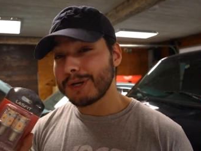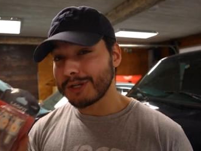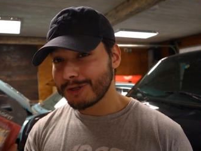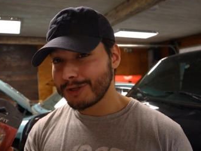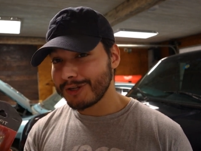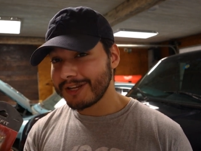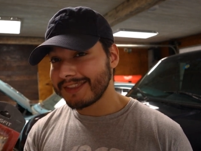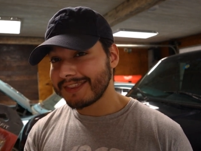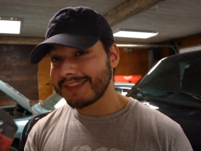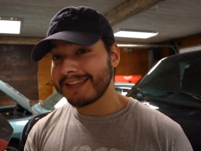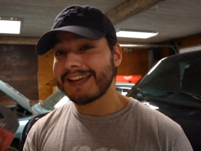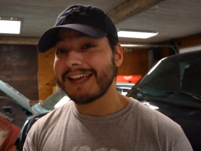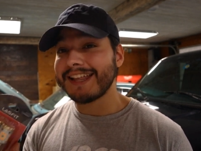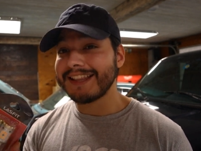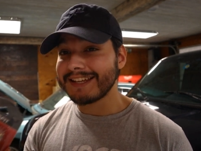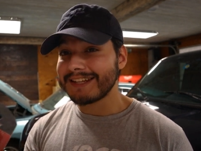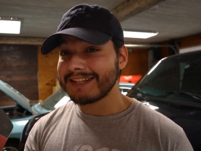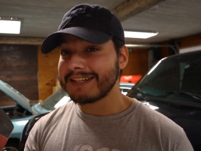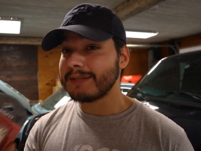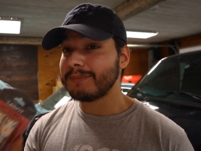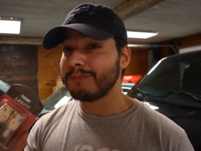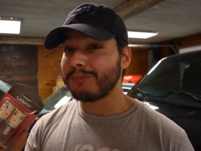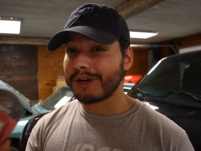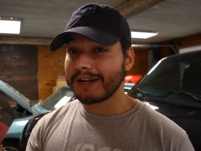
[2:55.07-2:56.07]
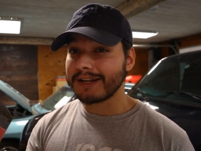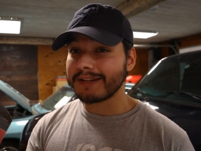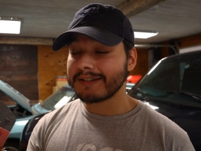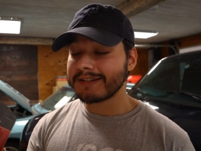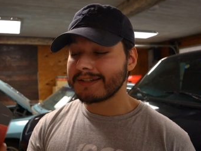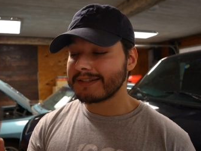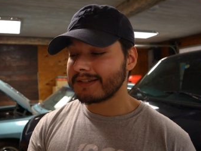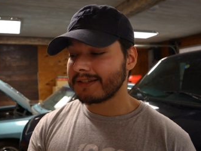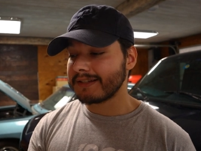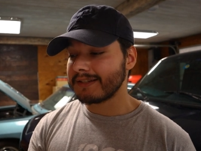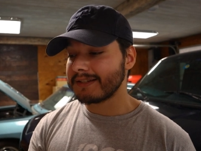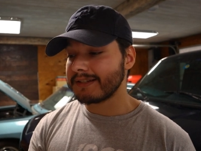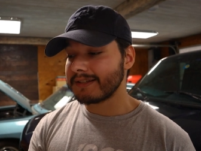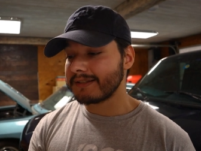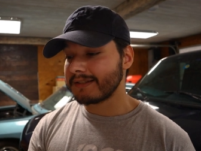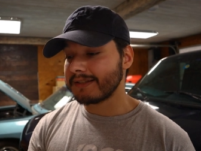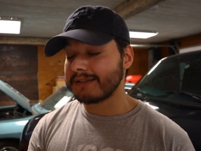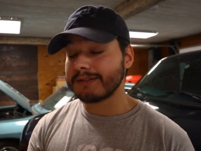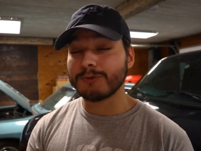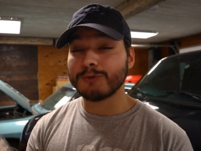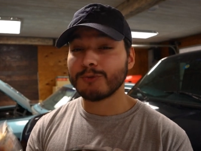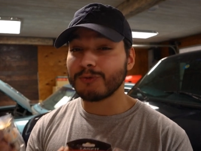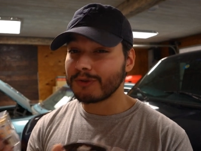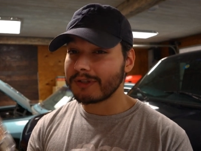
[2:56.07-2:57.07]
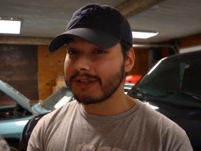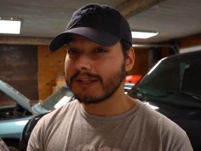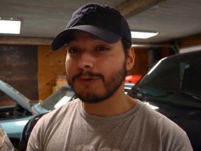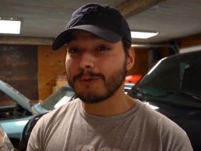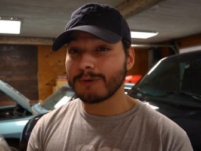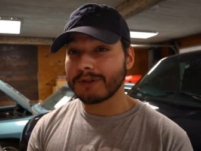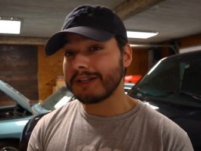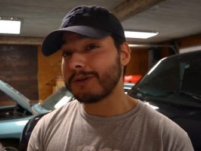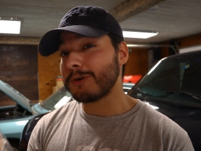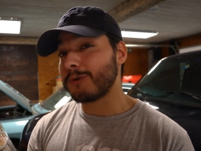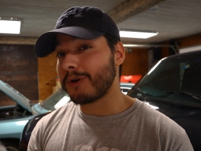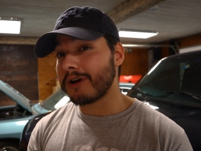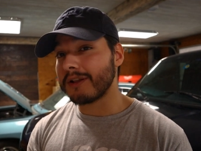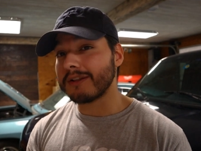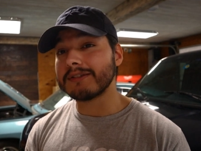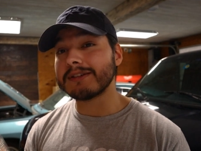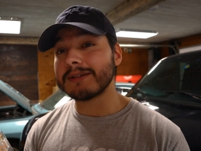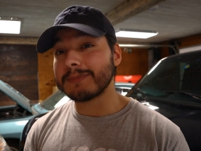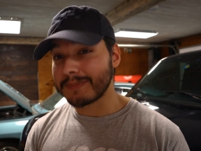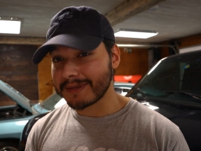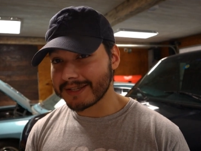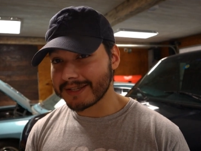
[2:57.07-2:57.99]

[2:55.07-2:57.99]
but you get the LED brightness because it's a really, really quality